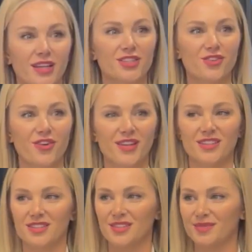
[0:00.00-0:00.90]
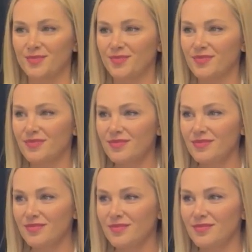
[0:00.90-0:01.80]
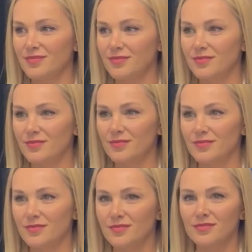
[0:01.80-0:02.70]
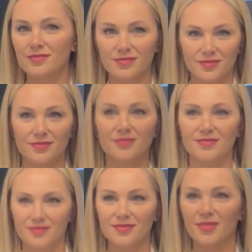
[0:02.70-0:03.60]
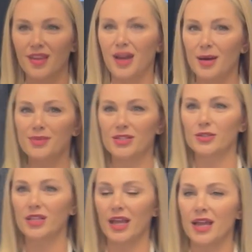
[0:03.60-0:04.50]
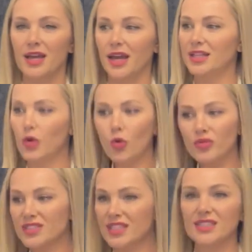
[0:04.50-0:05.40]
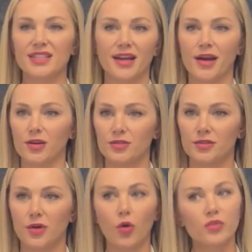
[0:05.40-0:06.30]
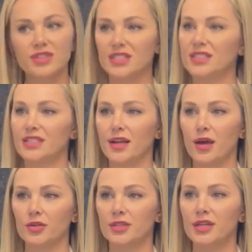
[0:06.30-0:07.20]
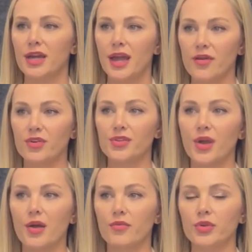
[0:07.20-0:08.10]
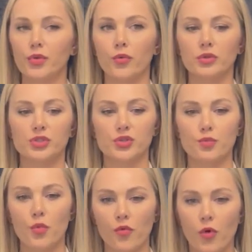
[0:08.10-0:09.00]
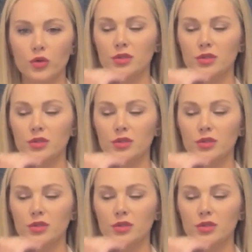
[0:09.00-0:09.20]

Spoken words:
Okay. These are very important aspects of your life. We're going through your self-image. We establish your SEO brand. As you know, SEO branding, I mean,